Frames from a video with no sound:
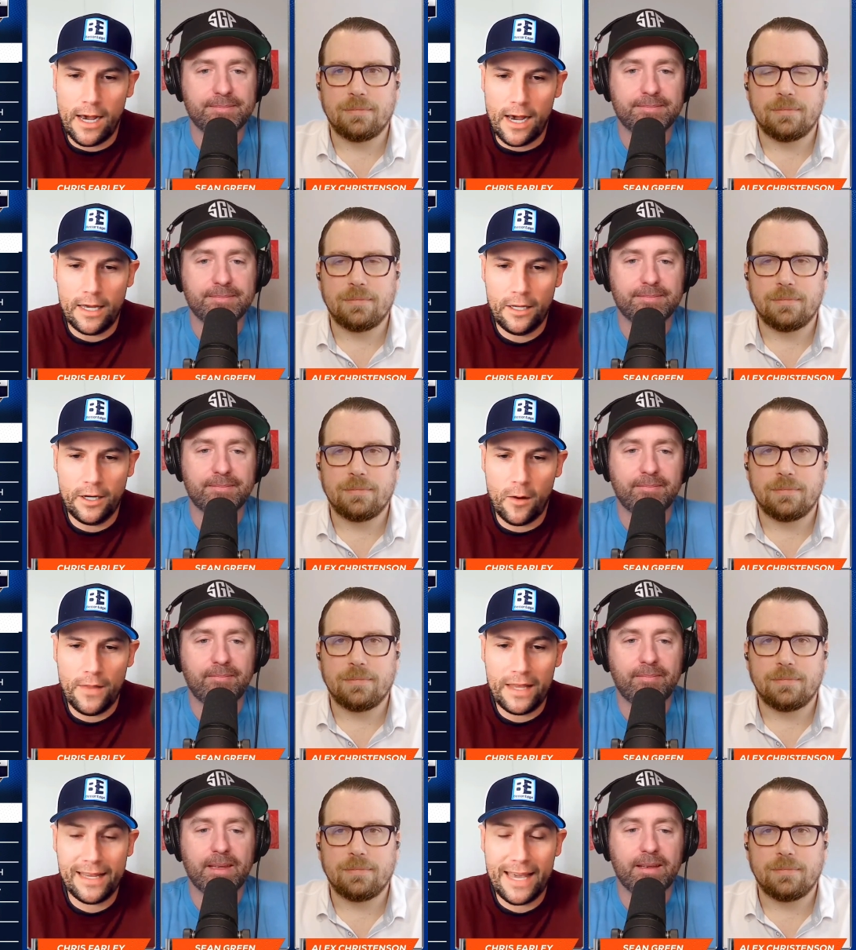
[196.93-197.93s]
Speaker 1: uh, you know,
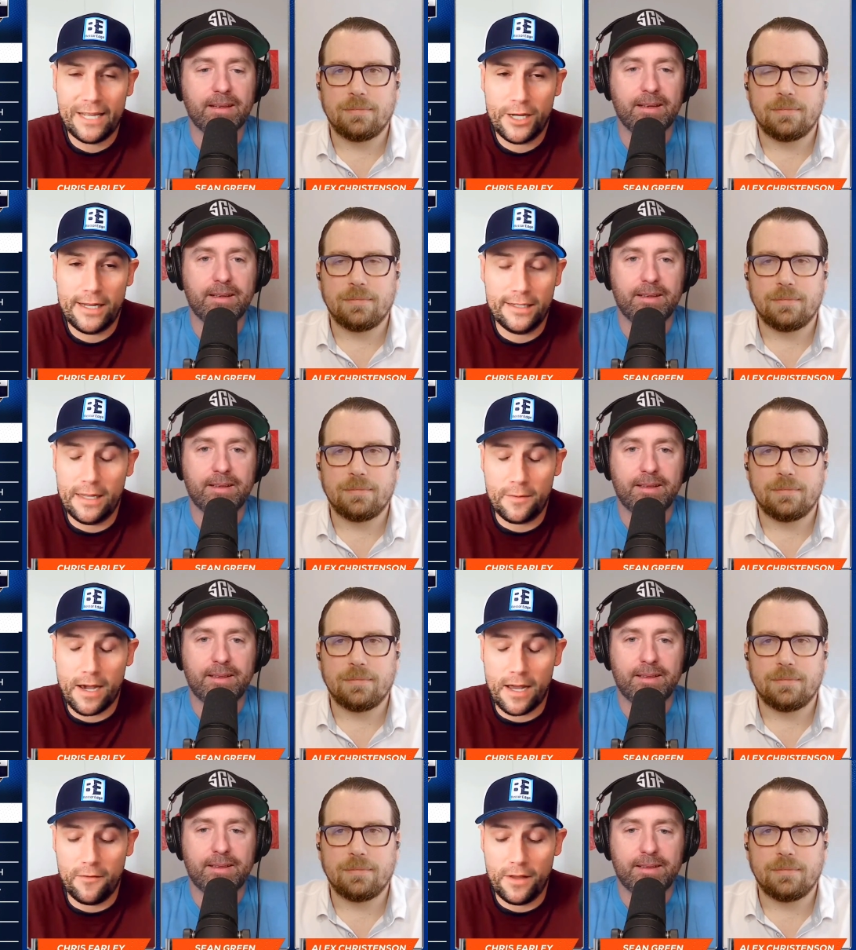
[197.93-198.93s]
and they can catch any team
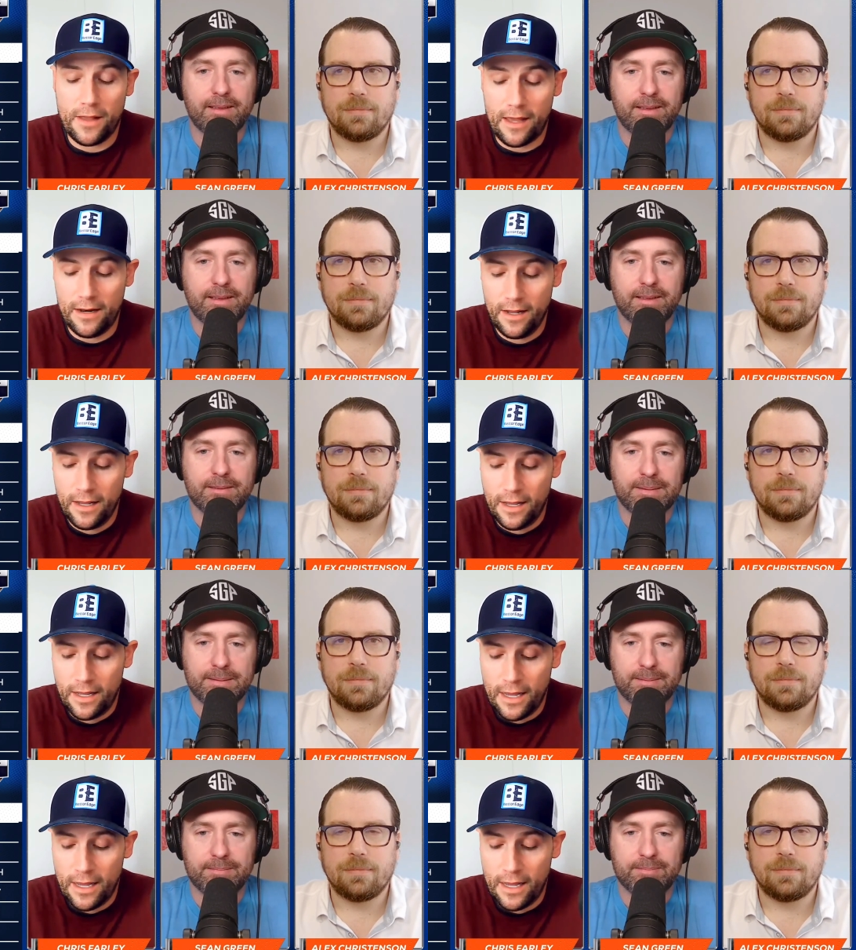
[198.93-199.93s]
kind of in that
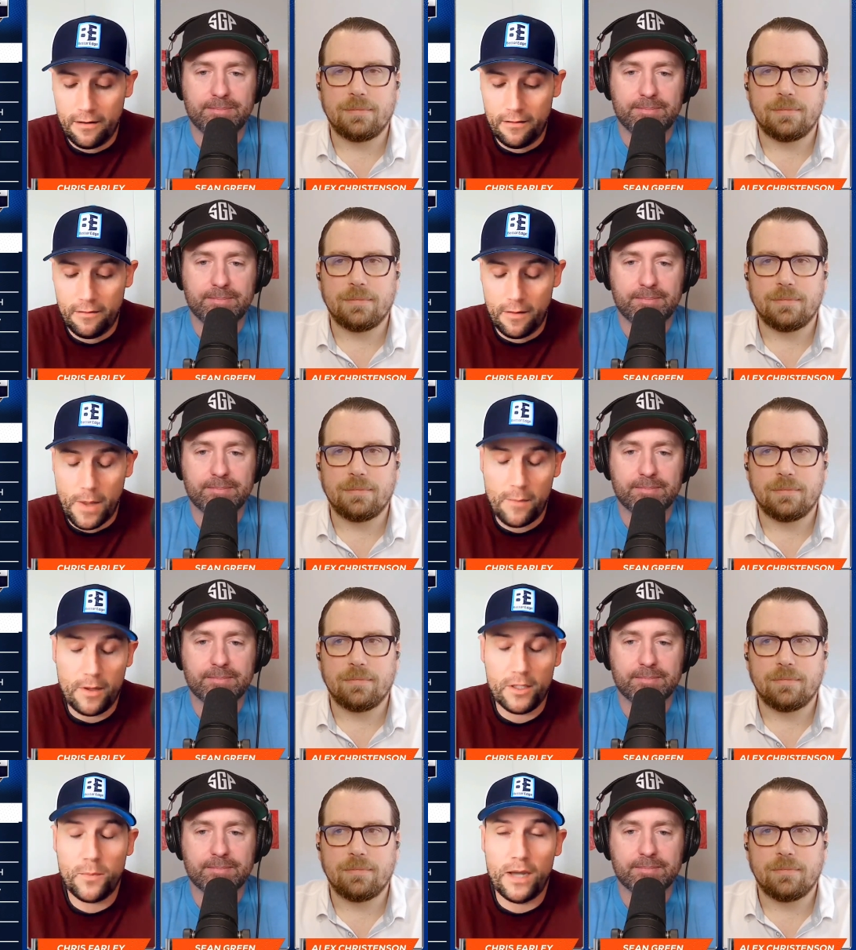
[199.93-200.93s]
in
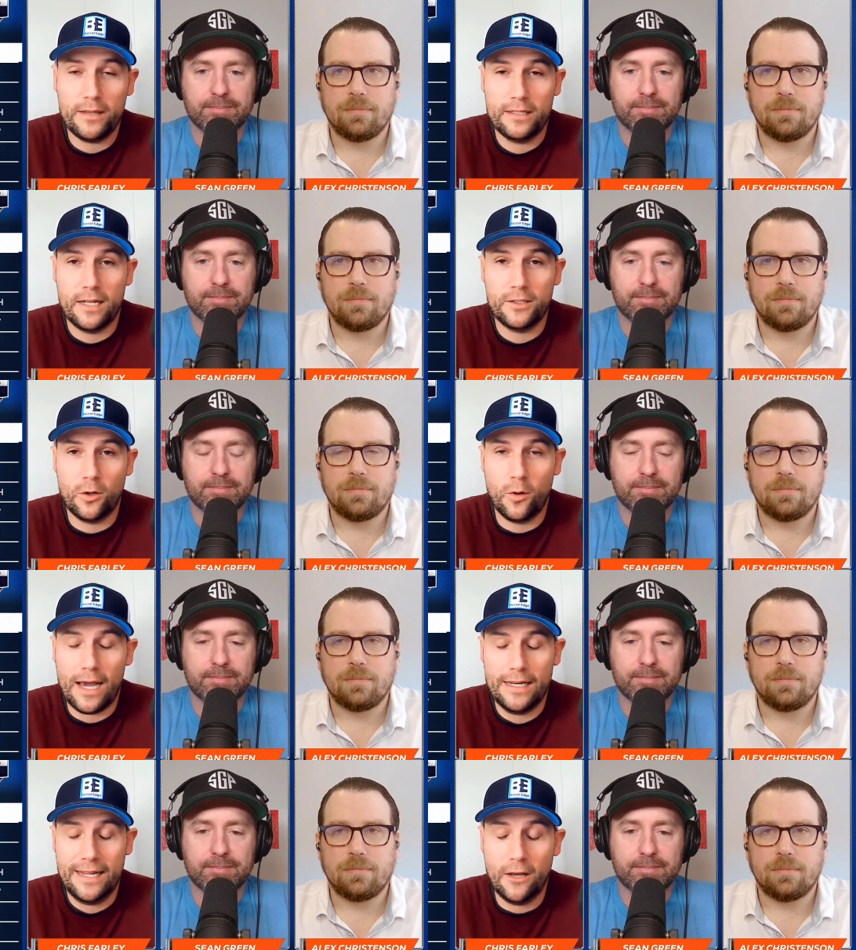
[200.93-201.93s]
maybe a spot that's not so
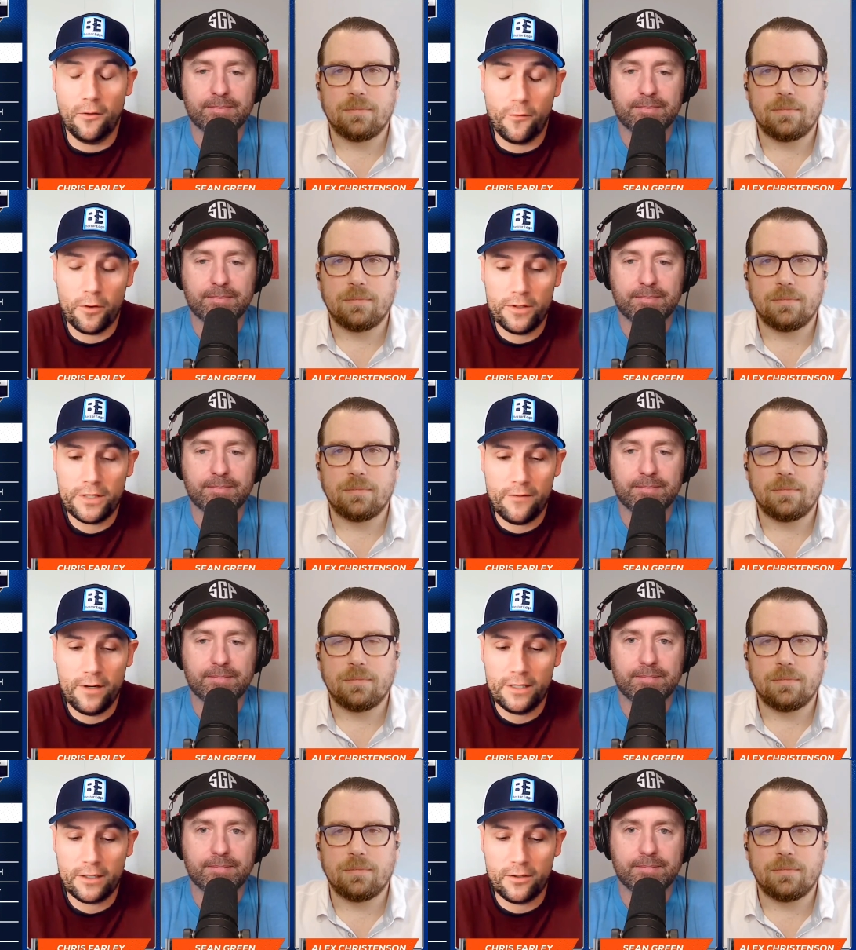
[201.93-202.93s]
ideal for the
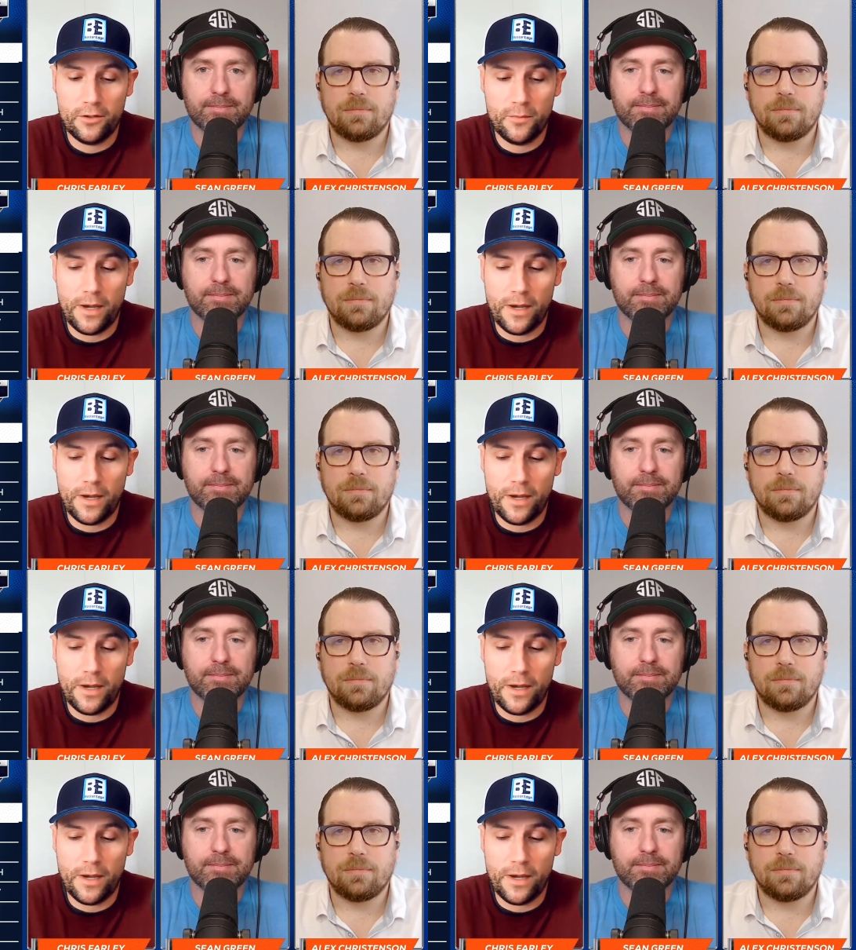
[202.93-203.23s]
76ers.